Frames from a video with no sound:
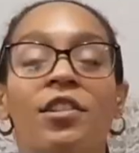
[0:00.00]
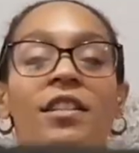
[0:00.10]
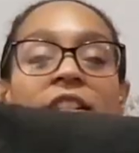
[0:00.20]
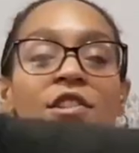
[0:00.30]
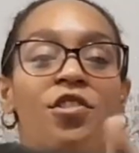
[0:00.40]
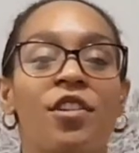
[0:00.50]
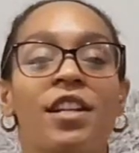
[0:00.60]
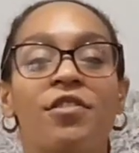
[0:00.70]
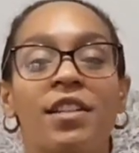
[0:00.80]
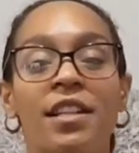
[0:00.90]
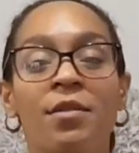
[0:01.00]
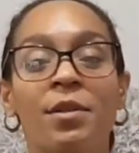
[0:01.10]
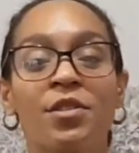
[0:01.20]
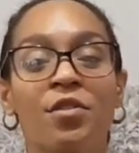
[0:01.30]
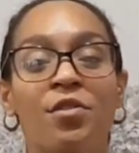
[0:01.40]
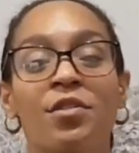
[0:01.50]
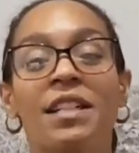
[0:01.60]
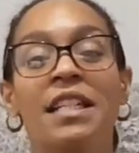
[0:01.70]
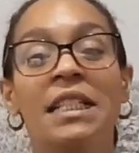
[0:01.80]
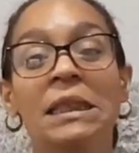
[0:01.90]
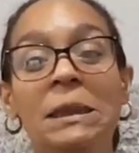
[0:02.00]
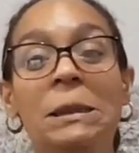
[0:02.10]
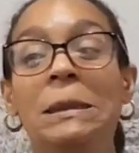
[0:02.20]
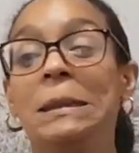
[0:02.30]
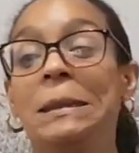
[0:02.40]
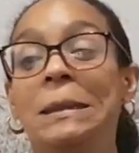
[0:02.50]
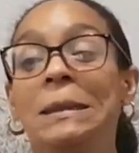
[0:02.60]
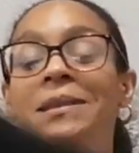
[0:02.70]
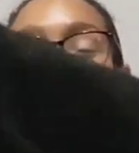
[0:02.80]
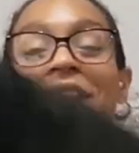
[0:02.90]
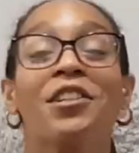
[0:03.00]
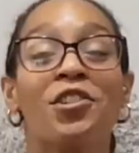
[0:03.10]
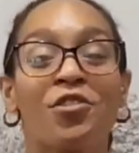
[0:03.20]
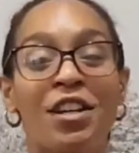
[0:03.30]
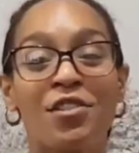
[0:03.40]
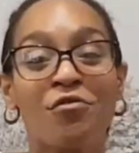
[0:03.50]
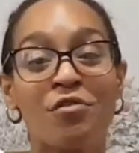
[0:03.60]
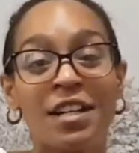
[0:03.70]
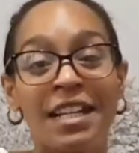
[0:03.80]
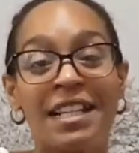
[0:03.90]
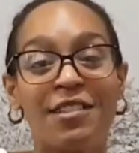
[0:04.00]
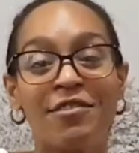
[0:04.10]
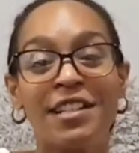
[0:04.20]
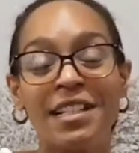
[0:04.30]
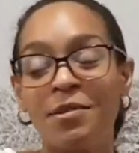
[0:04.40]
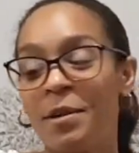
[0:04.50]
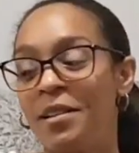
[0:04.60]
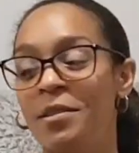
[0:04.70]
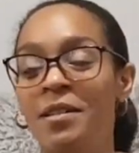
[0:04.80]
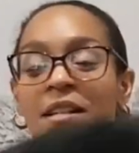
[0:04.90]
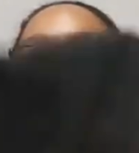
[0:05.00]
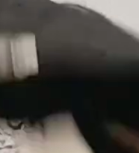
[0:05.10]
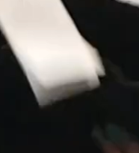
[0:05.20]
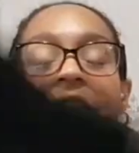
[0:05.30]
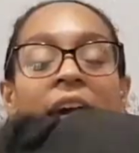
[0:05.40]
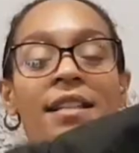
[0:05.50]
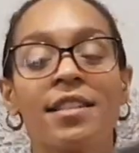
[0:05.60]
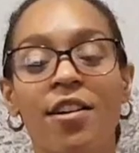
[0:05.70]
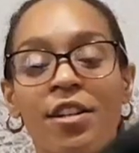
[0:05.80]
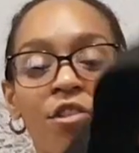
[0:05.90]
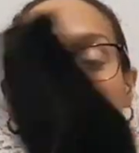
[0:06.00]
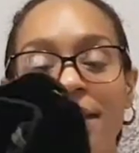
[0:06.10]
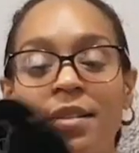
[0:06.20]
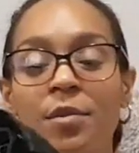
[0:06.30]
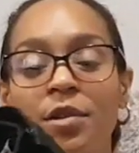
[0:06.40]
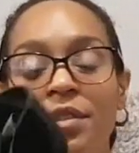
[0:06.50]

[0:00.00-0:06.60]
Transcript: look at this stretch, ready? One, two, three. They stretch really, really well. And I tried them